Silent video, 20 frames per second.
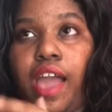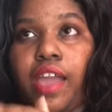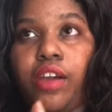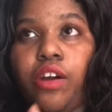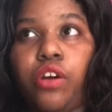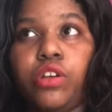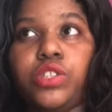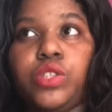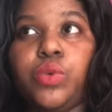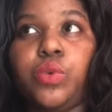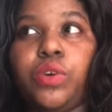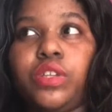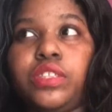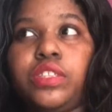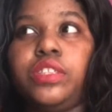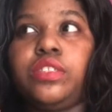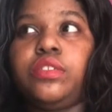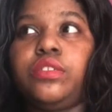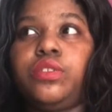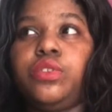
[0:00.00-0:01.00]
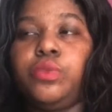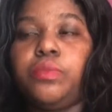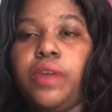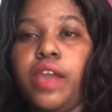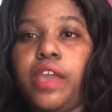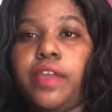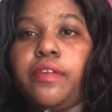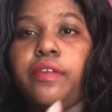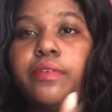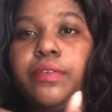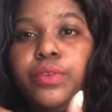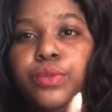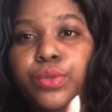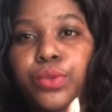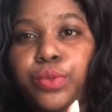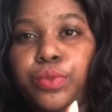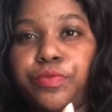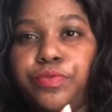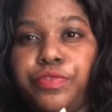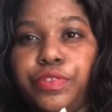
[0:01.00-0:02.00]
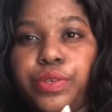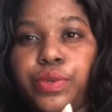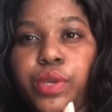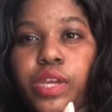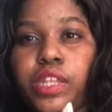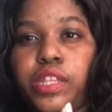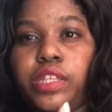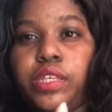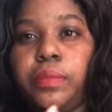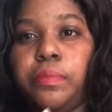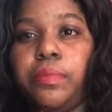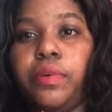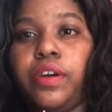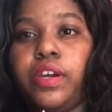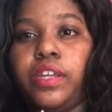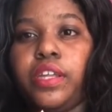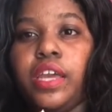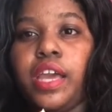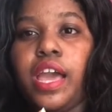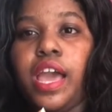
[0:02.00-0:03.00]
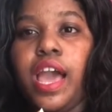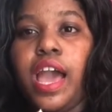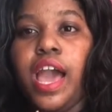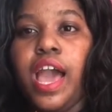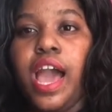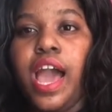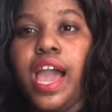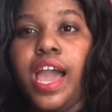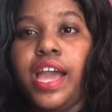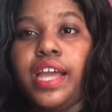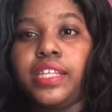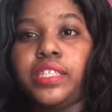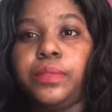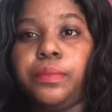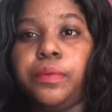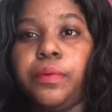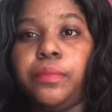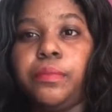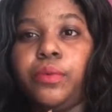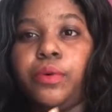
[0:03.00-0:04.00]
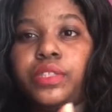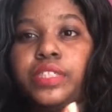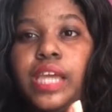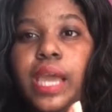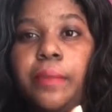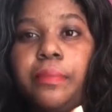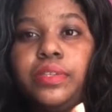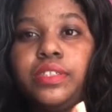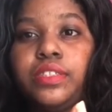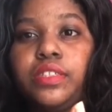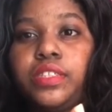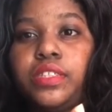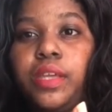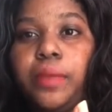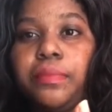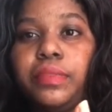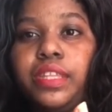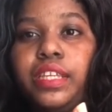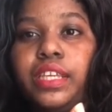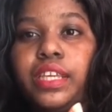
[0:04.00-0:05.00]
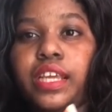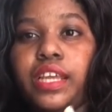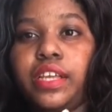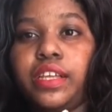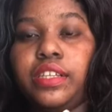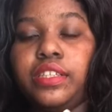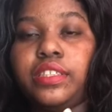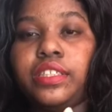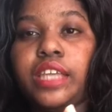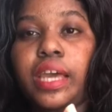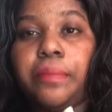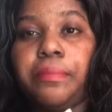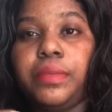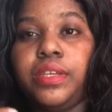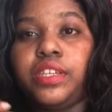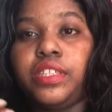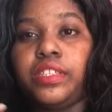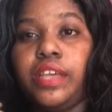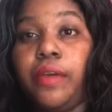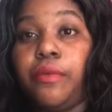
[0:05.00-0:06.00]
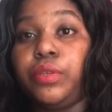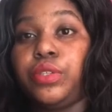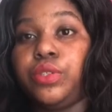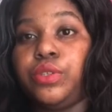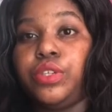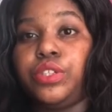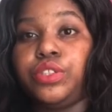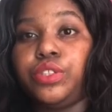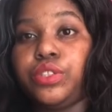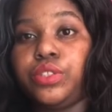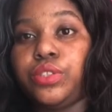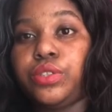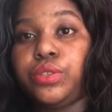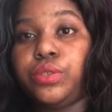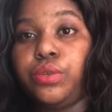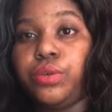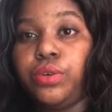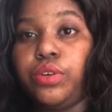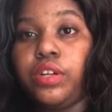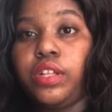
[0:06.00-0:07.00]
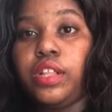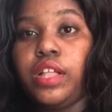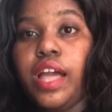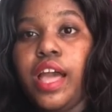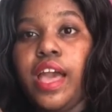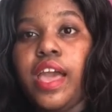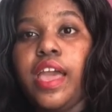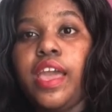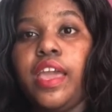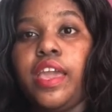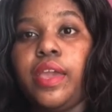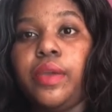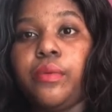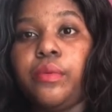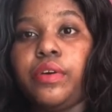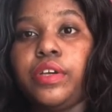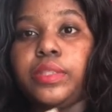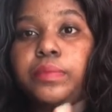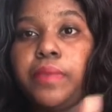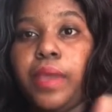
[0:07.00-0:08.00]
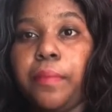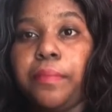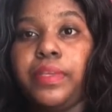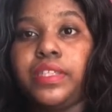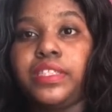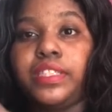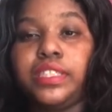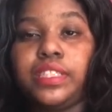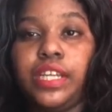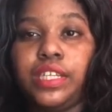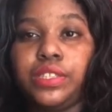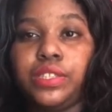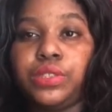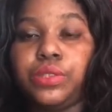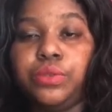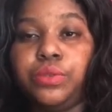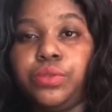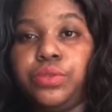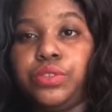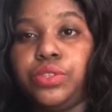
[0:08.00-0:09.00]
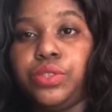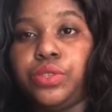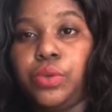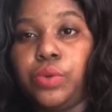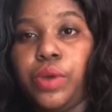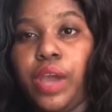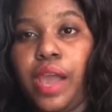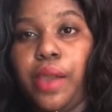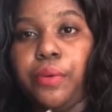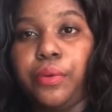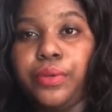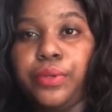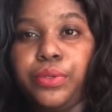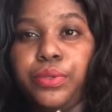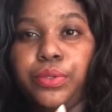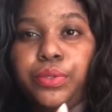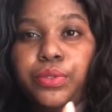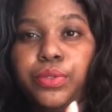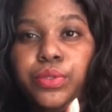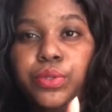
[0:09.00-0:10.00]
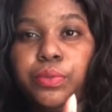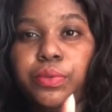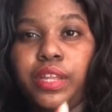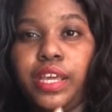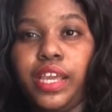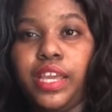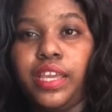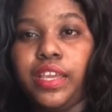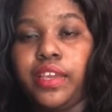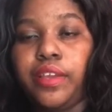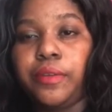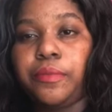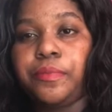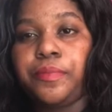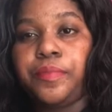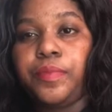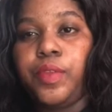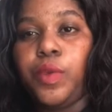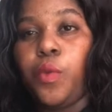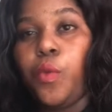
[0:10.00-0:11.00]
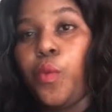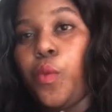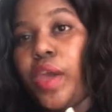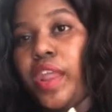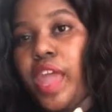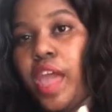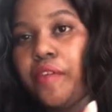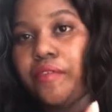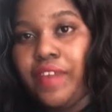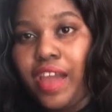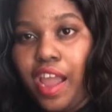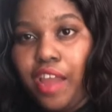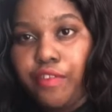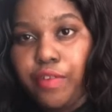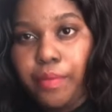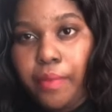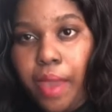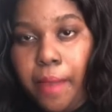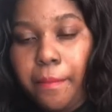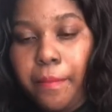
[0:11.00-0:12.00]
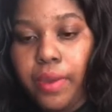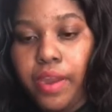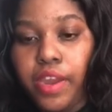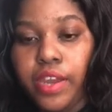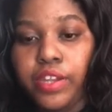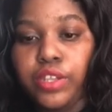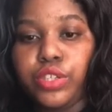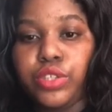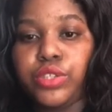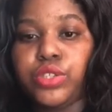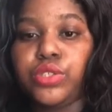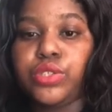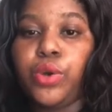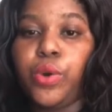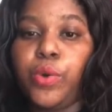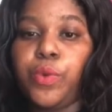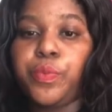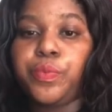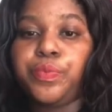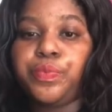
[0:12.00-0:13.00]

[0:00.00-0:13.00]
also wanted to do my YouTube frequently, but I had to put more time into something else, and because I was going to school, it was my business and school, so I would do YouTube like whenever I remembered. So